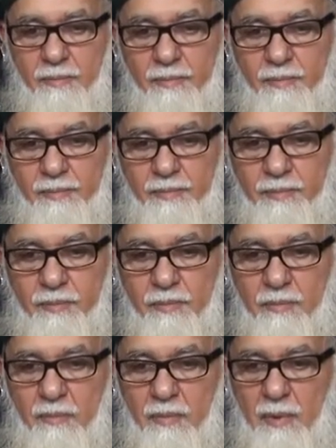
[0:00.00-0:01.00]

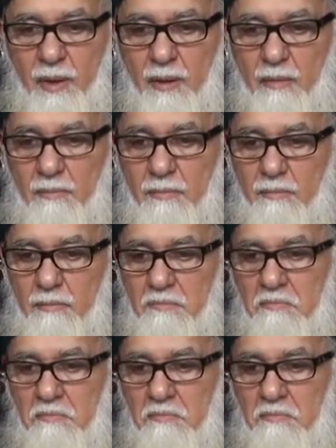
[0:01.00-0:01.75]
Nothing is said.